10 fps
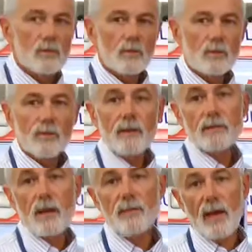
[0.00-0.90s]
So now
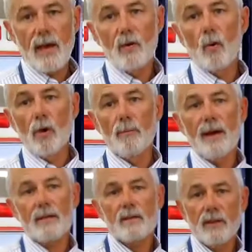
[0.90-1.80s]
it's time to add oil
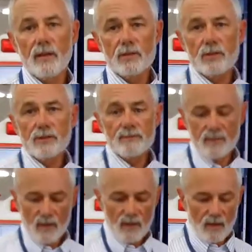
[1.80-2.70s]
back to the engine.
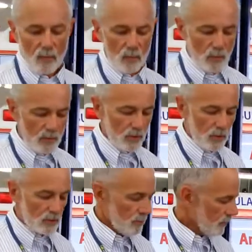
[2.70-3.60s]
What we're going to
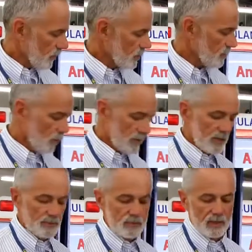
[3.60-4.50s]
do is we're going to first pull the
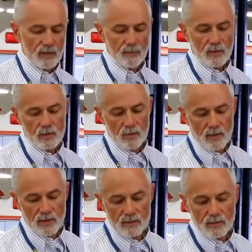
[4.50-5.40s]
dipstick and make sure
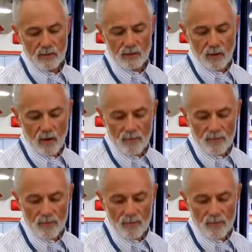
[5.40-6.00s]
that it's cleaned off.